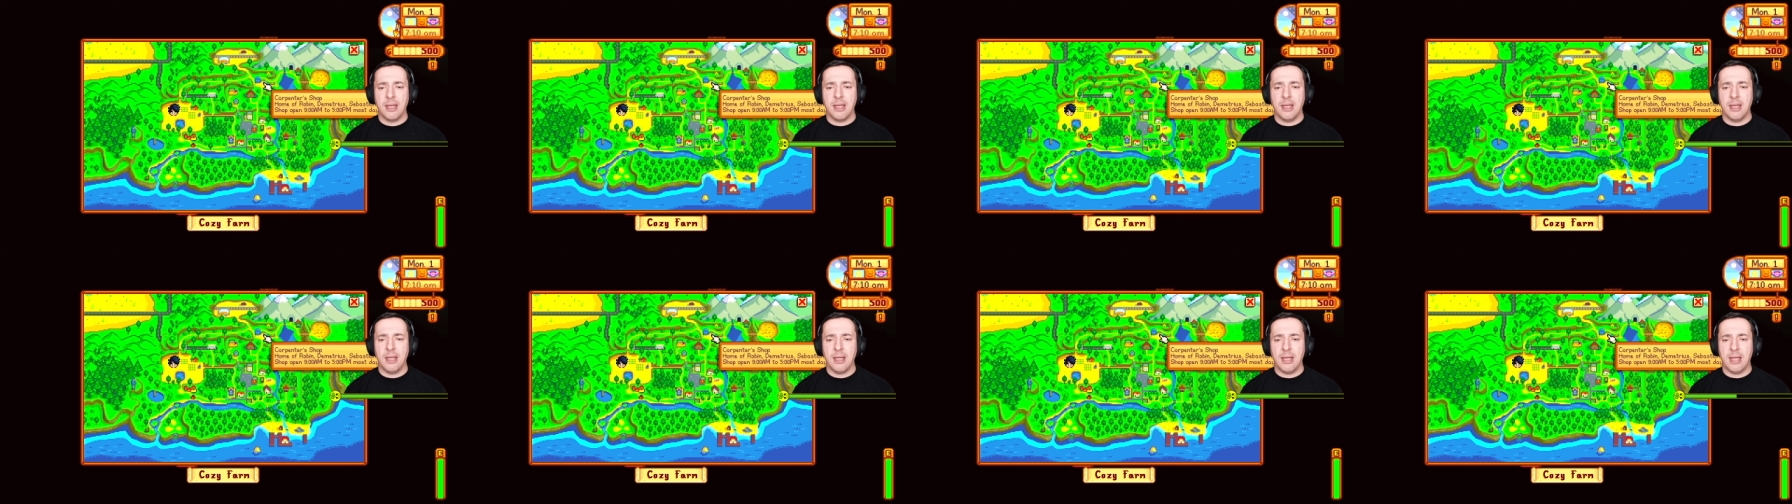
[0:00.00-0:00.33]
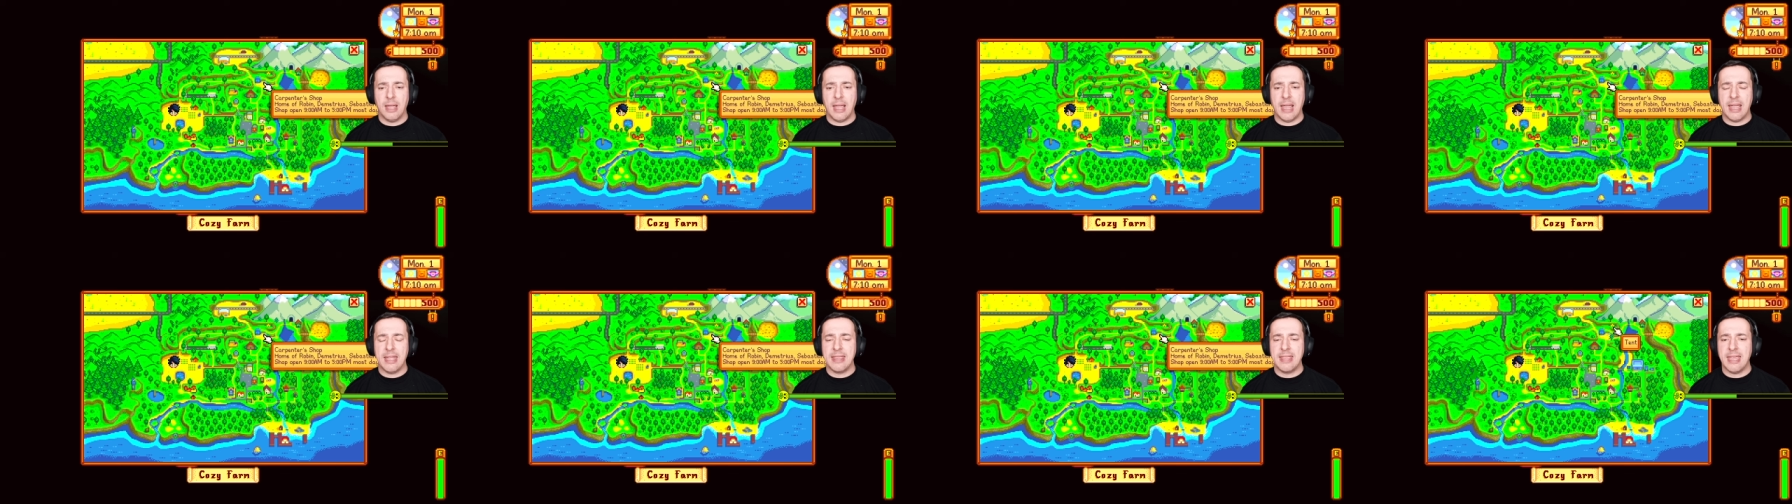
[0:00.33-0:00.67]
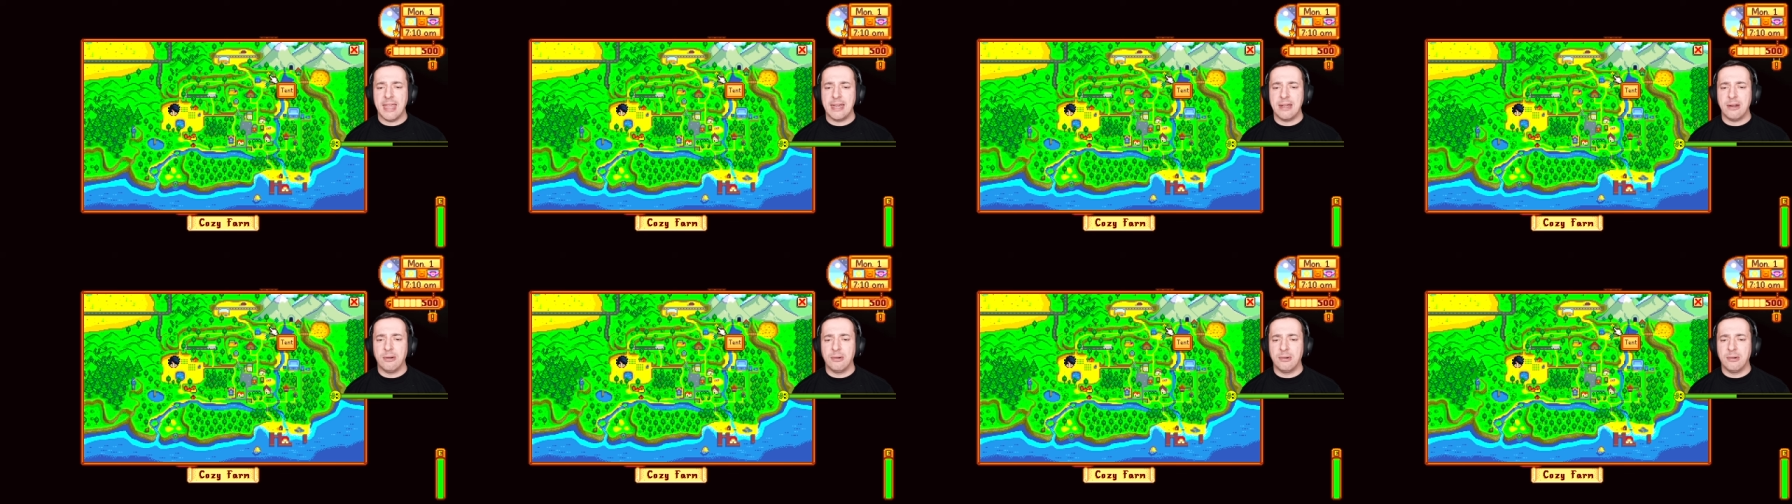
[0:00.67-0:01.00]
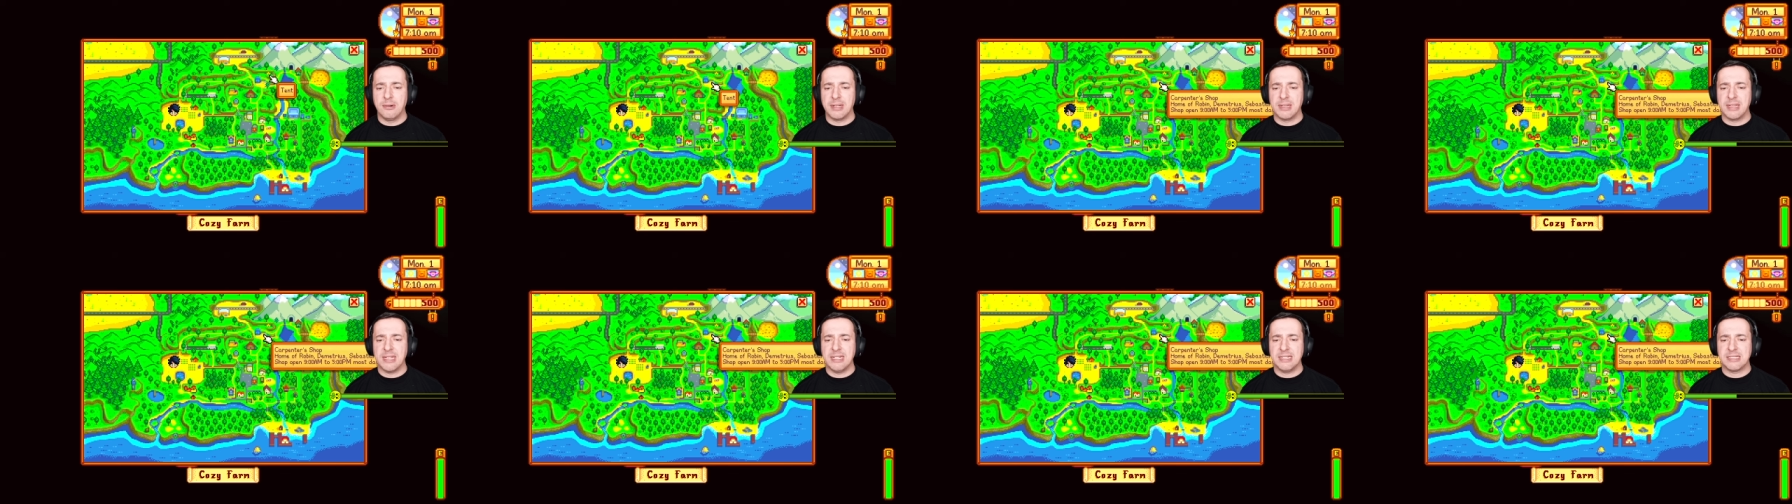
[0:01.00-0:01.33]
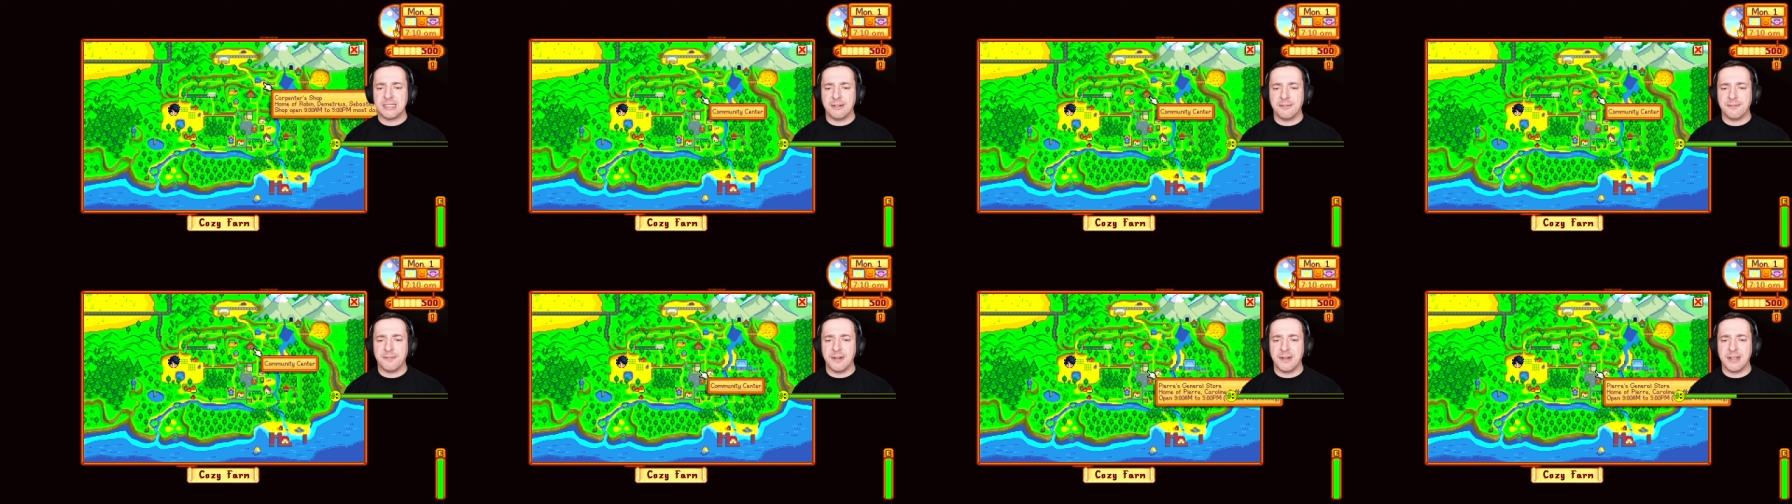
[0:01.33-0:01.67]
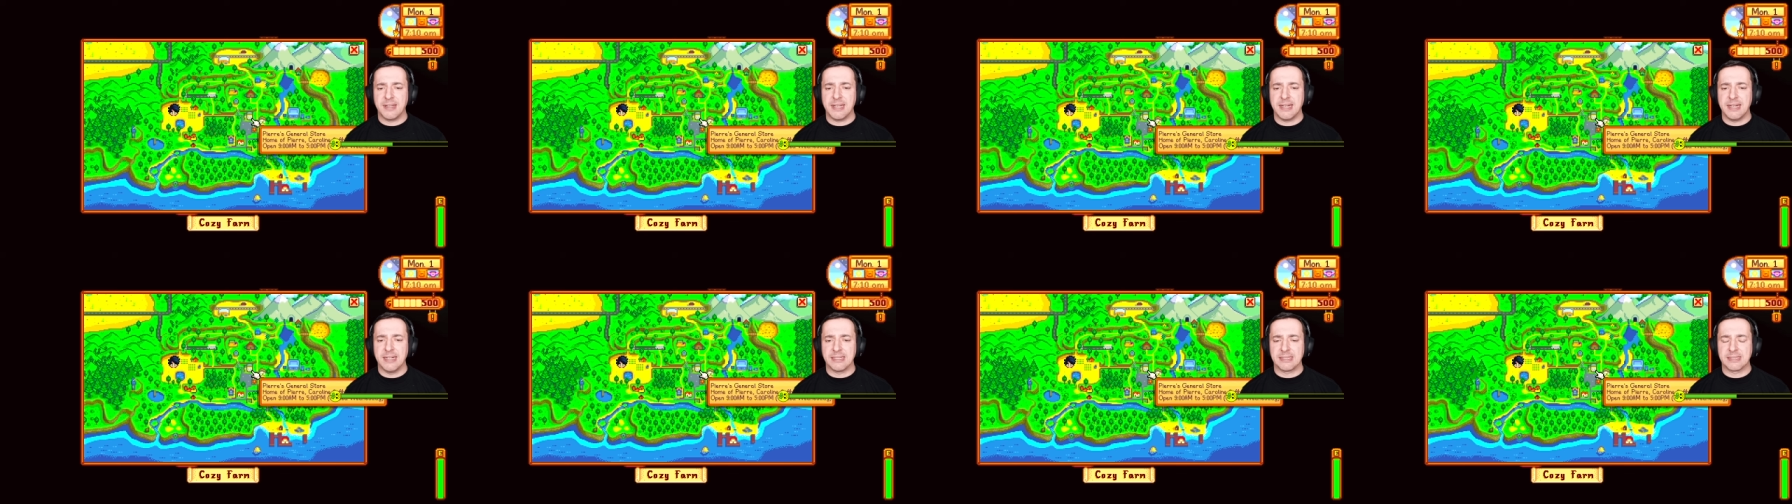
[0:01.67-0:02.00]
uh, and then all of these different
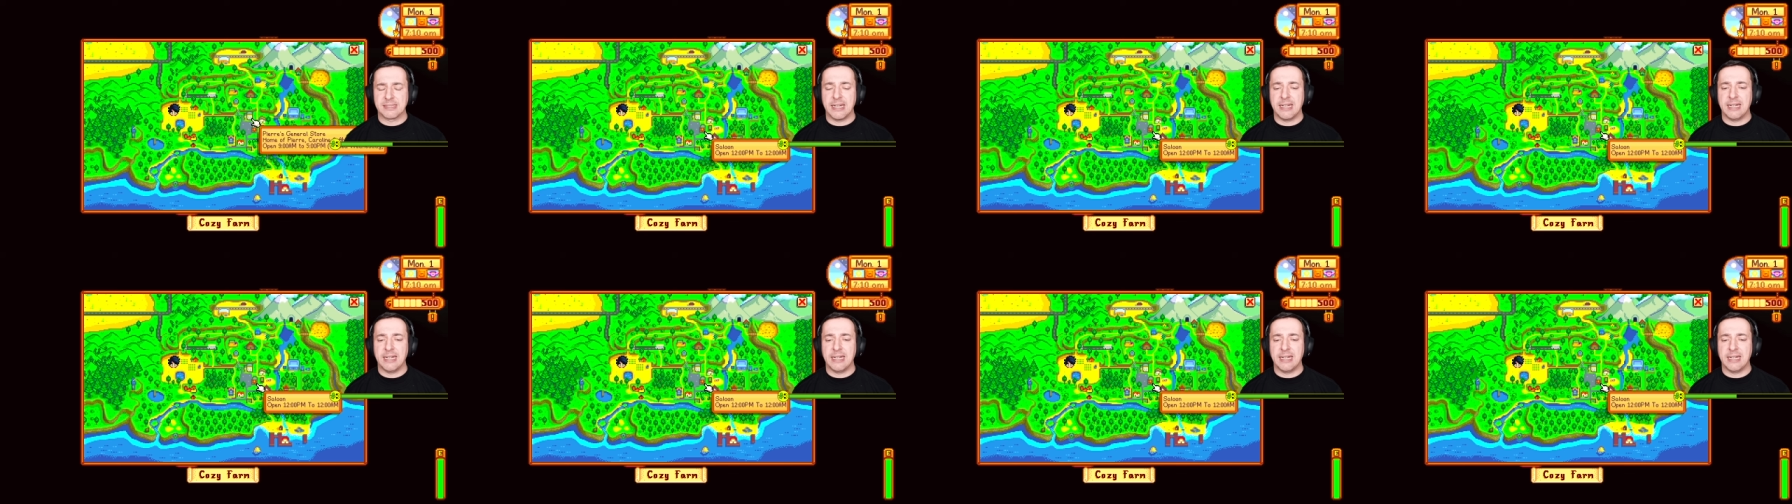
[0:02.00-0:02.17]
things,